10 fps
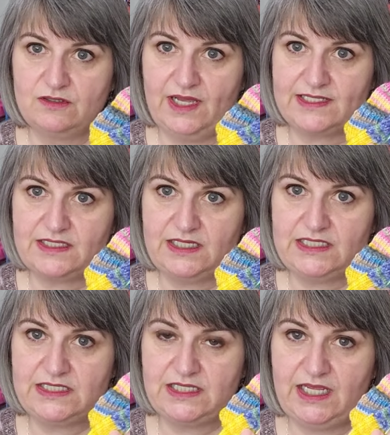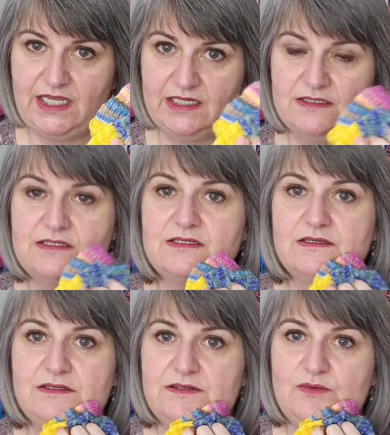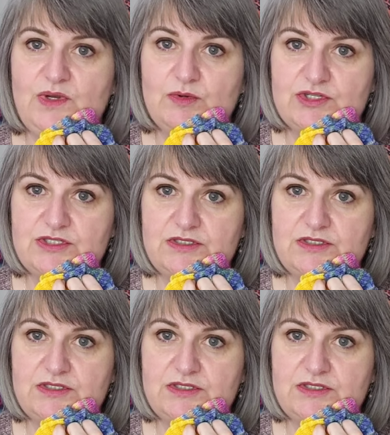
last night and we were